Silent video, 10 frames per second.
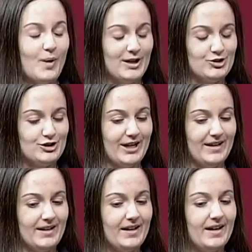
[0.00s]

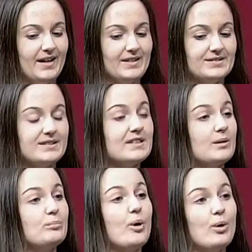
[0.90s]
question is,
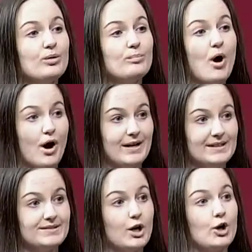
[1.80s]
did both
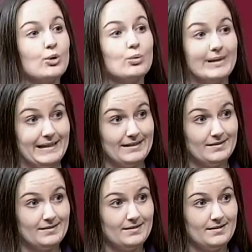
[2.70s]
parties agree?
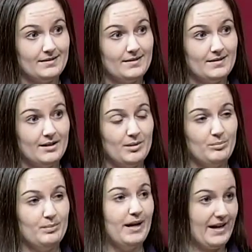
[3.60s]

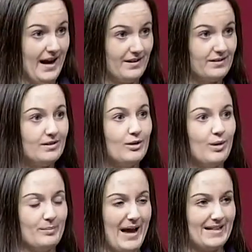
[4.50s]
Again,
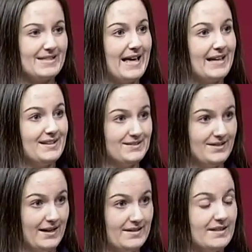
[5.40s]
going back to that
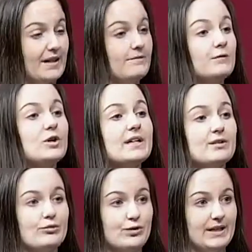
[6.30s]
consent. Did they fully
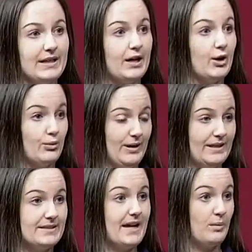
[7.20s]
and freely agree
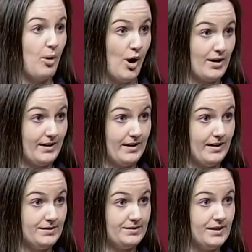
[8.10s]
to take part in
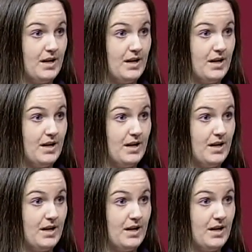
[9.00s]
this?